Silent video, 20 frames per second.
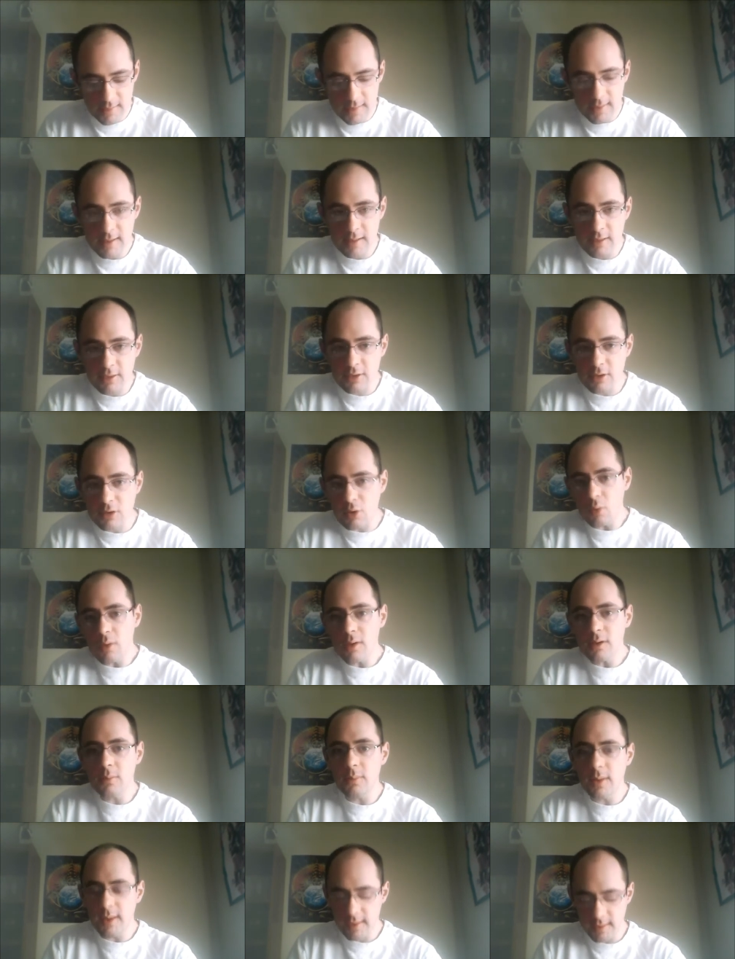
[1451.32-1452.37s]
it's
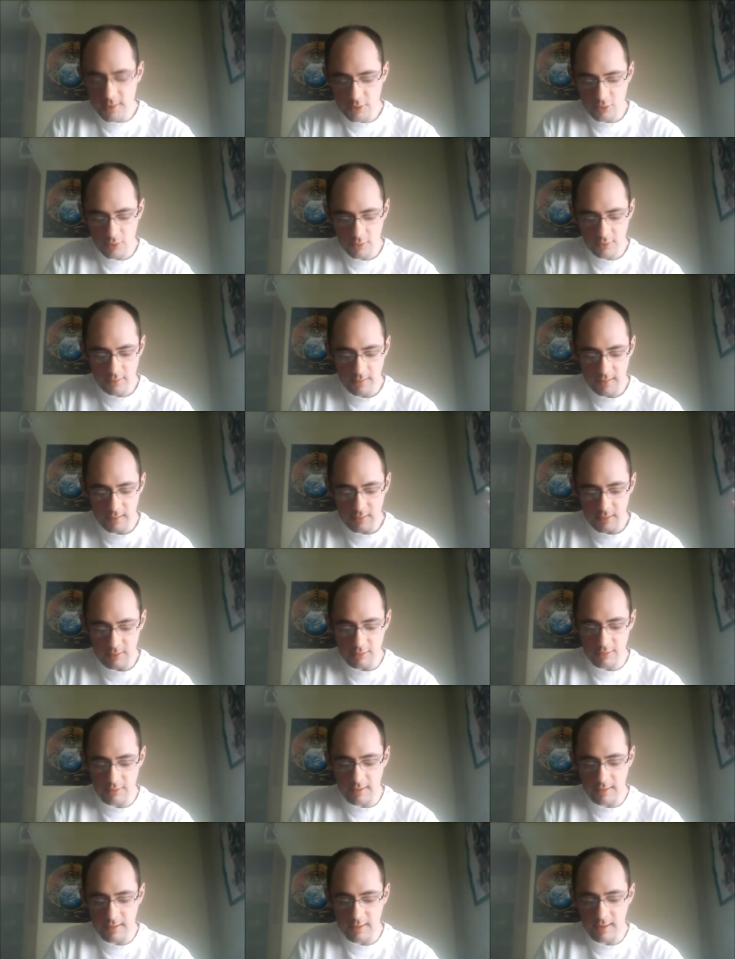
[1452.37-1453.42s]
going to be interesting to
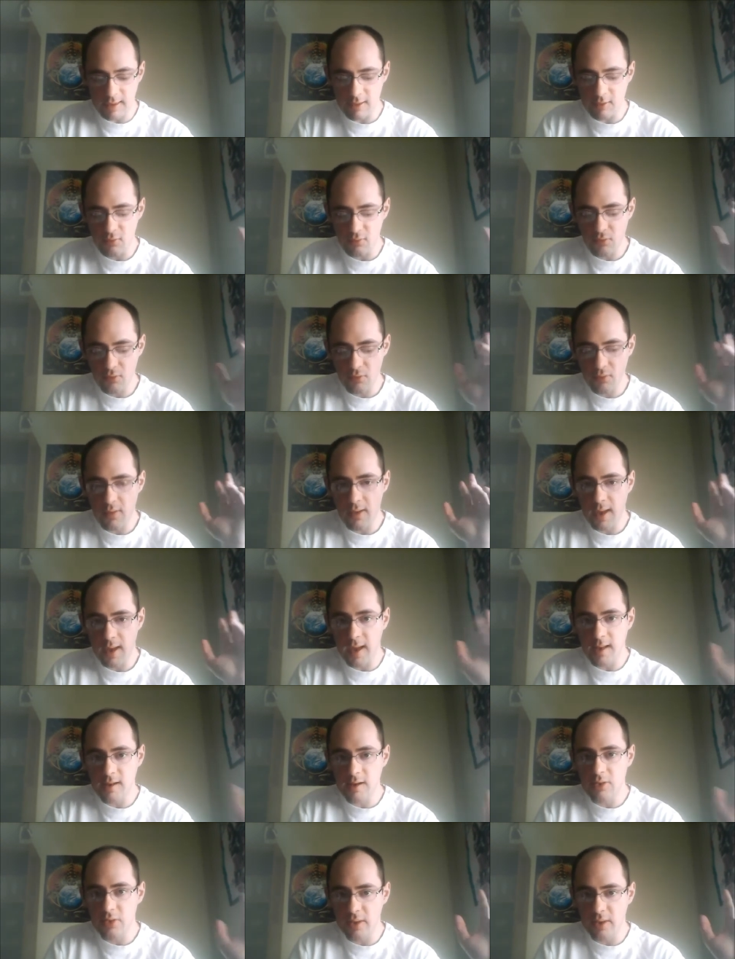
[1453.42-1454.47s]
see if
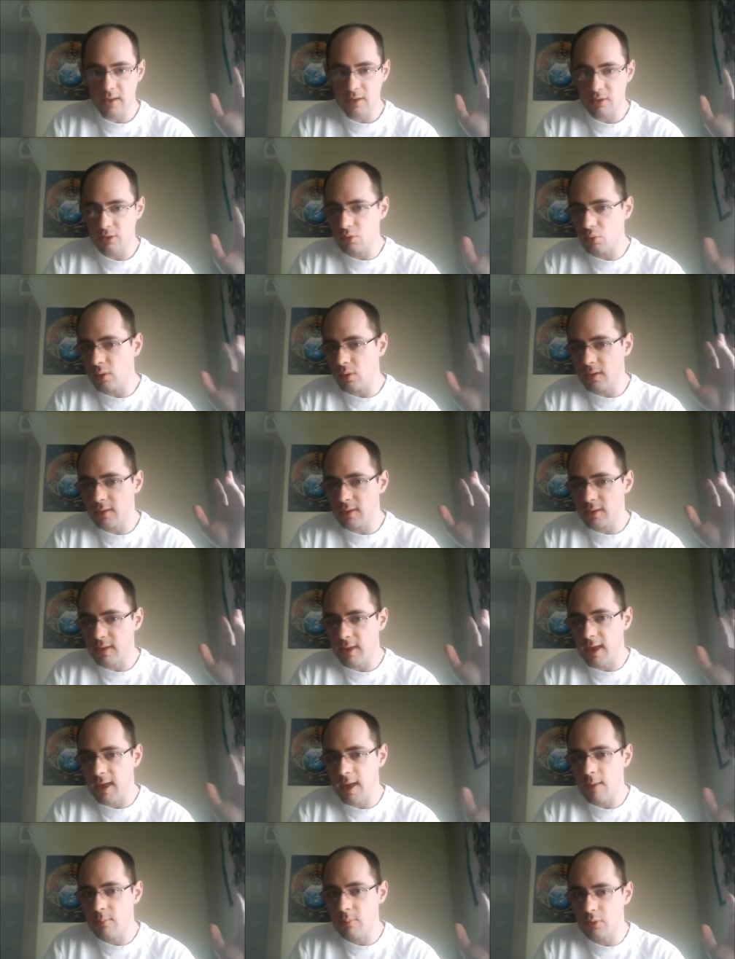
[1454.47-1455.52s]
anything is going to
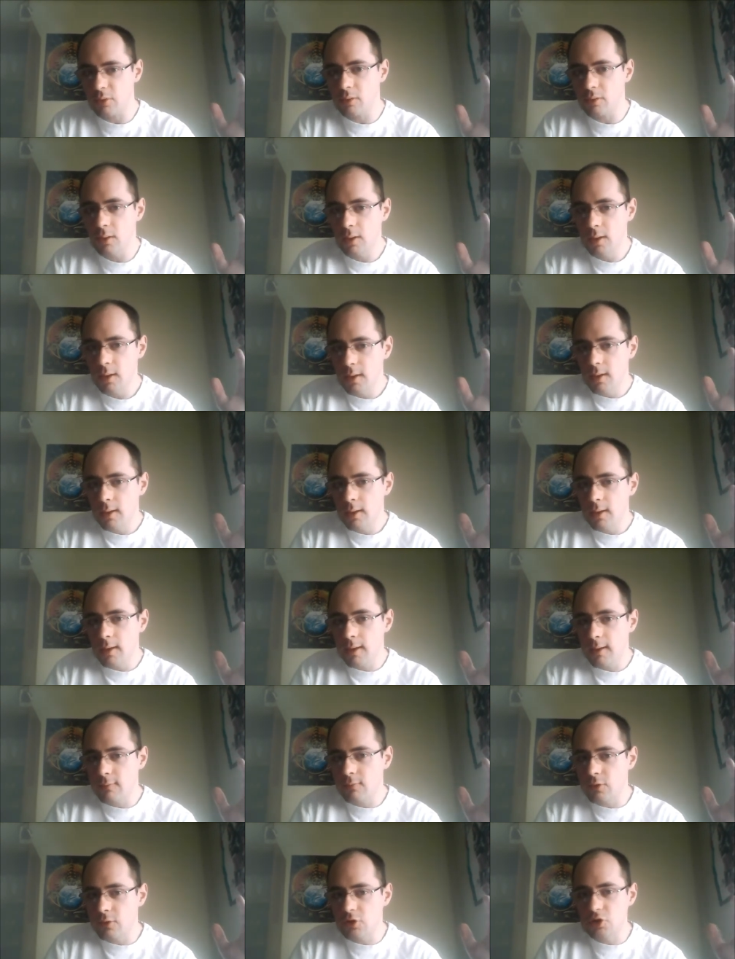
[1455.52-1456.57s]
happen
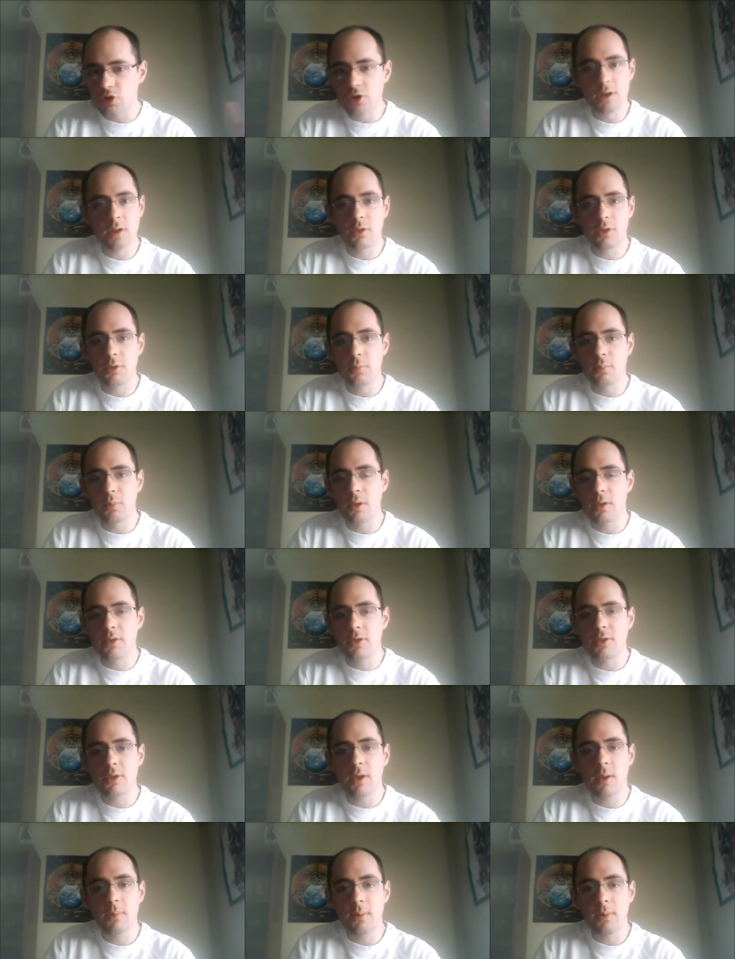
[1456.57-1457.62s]
if the Shield
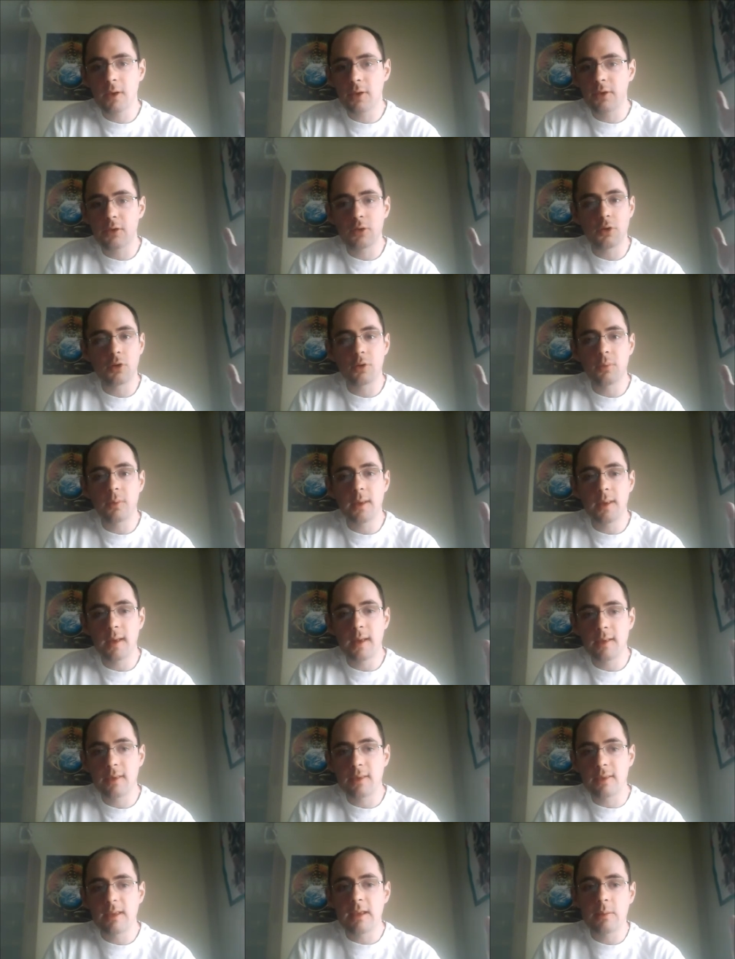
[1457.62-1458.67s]
splits up. Is there going to
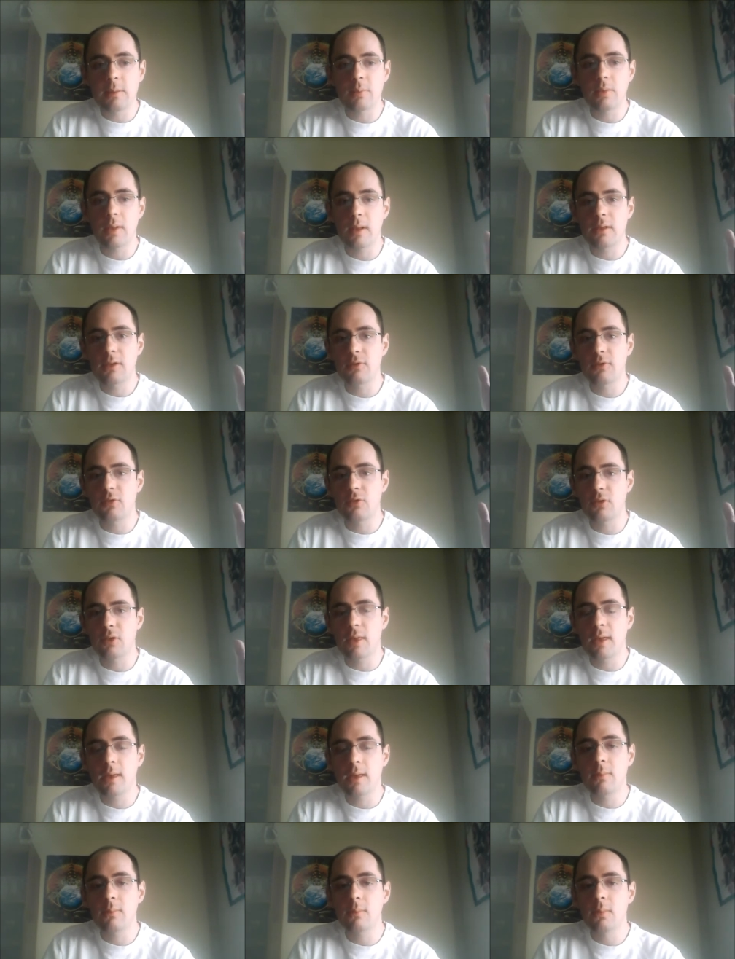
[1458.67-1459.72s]
be a seed planted for
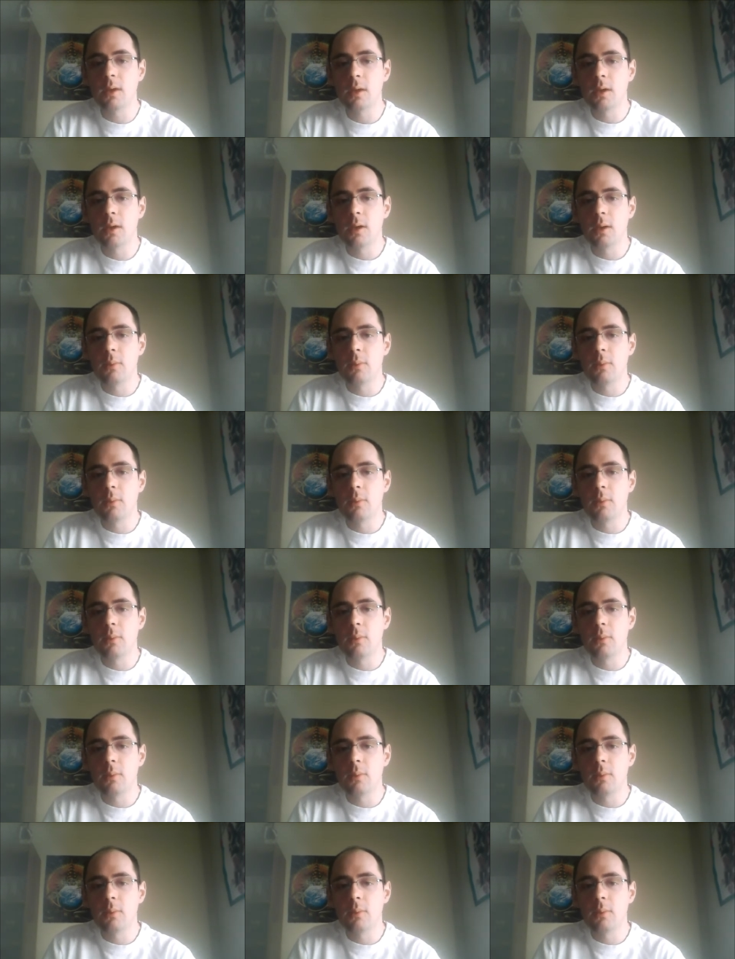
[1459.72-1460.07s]
them?